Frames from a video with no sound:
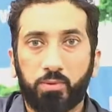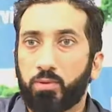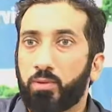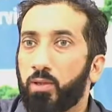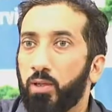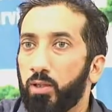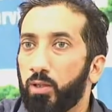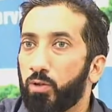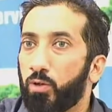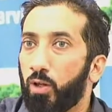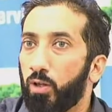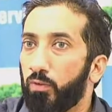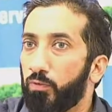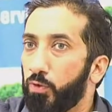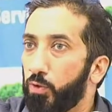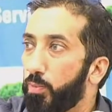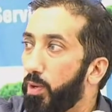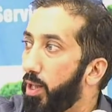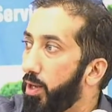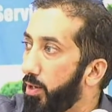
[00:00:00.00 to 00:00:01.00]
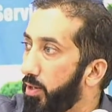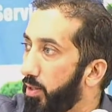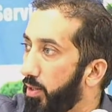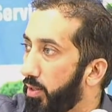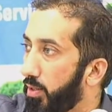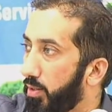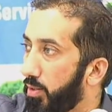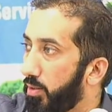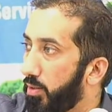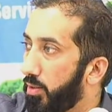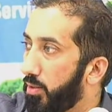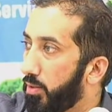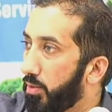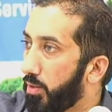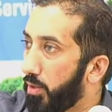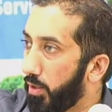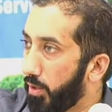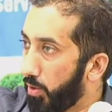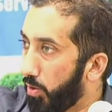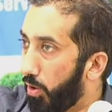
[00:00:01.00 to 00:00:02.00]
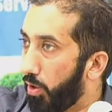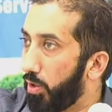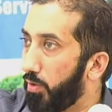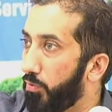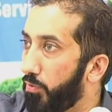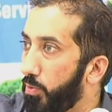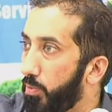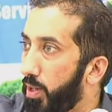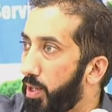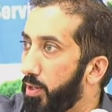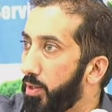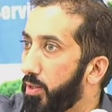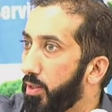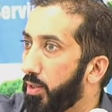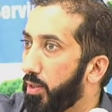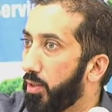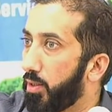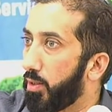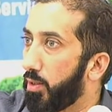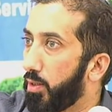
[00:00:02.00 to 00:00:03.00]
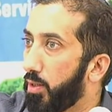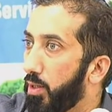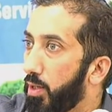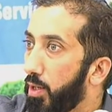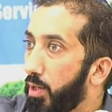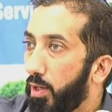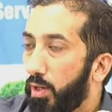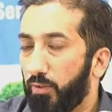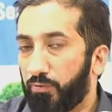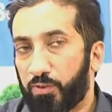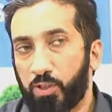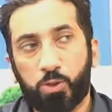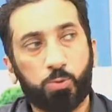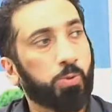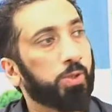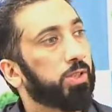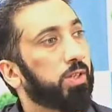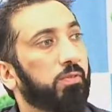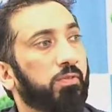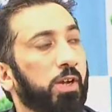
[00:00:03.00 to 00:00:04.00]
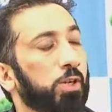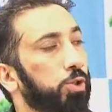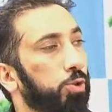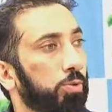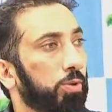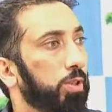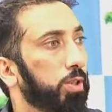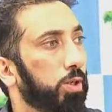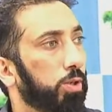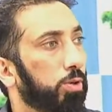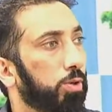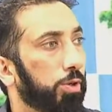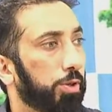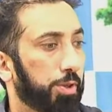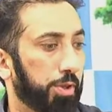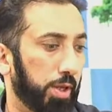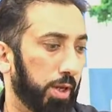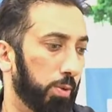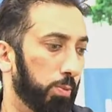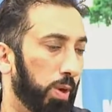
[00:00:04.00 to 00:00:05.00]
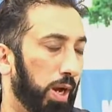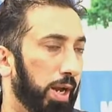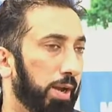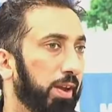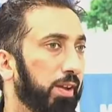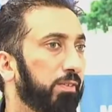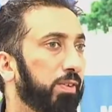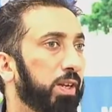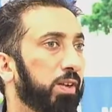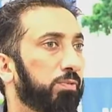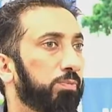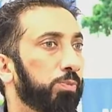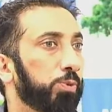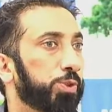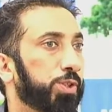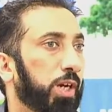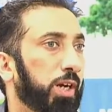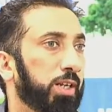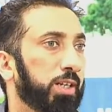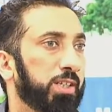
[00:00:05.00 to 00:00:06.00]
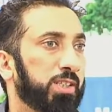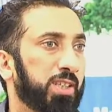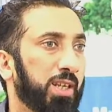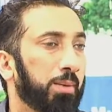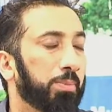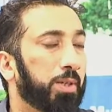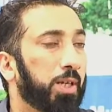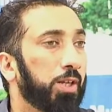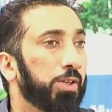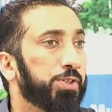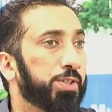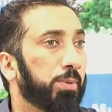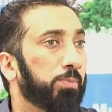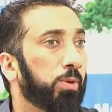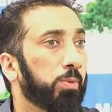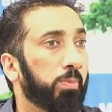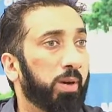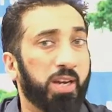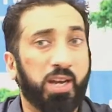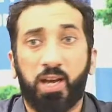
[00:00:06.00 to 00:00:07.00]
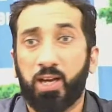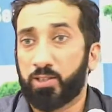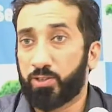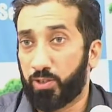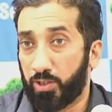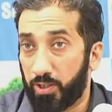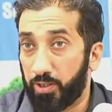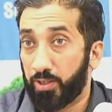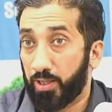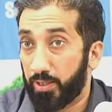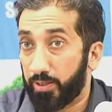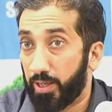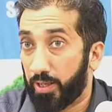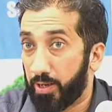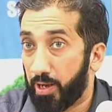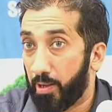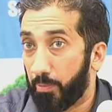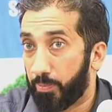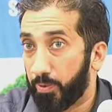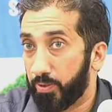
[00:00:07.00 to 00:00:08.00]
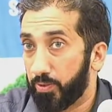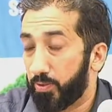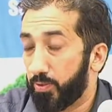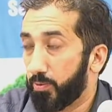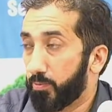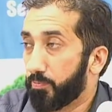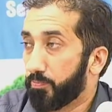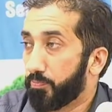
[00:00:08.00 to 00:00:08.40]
Killing all of humanity. Killing all of humanity. If this was eventually a good thing, why, even if Musa alayhi salam killed someone by accident and that happened,